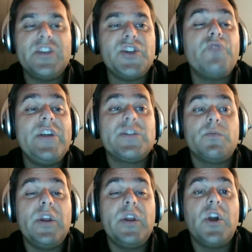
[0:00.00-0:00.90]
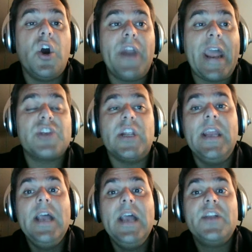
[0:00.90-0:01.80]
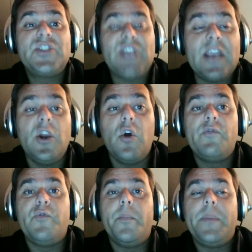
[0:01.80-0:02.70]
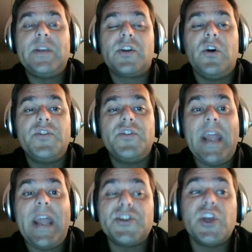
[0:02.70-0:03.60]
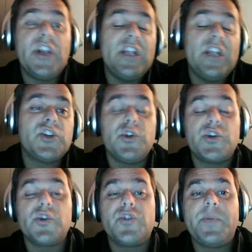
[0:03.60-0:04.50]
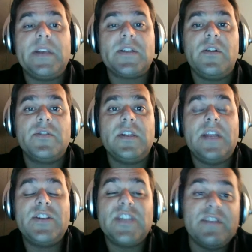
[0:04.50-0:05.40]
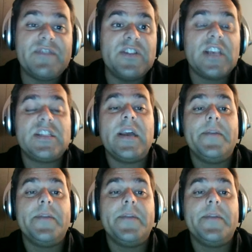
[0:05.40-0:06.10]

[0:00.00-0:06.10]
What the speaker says: There's no reason why you can't actually take a long form piece of content and turn it into too short a piece of content and see and test that.